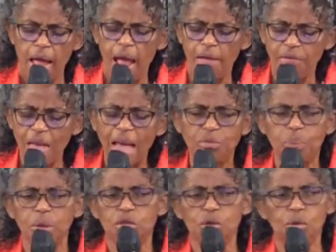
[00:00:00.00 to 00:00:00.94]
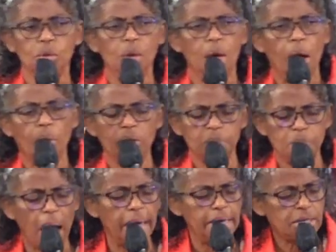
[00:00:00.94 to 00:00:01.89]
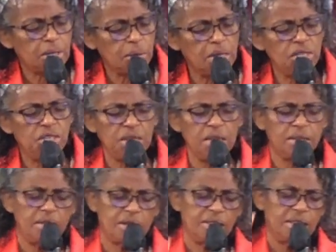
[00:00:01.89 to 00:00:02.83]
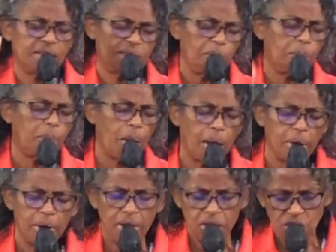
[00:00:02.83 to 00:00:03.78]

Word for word: And that's what you are responding to in Jesus, just this simple prayer.